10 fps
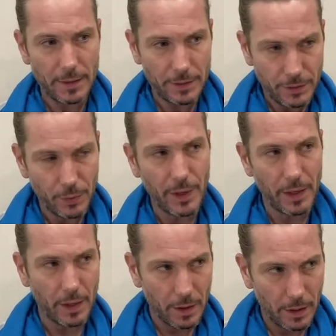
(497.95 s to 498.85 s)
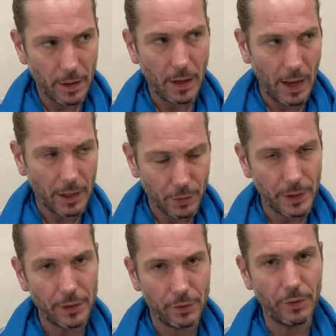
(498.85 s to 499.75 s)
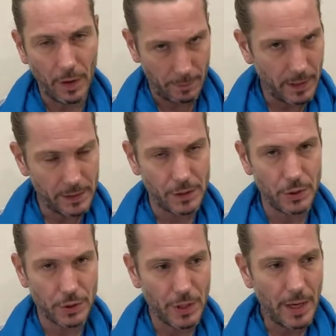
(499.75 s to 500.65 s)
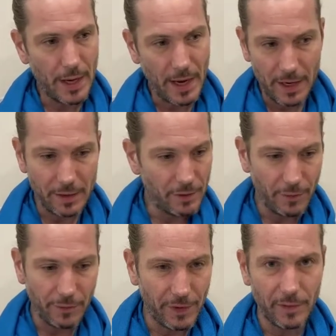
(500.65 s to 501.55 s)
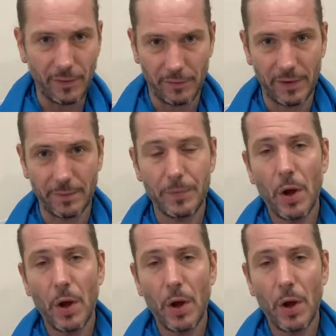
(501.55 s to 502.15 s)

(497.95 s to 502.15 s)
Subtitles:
doing according to your abilities and you feel fulfilled.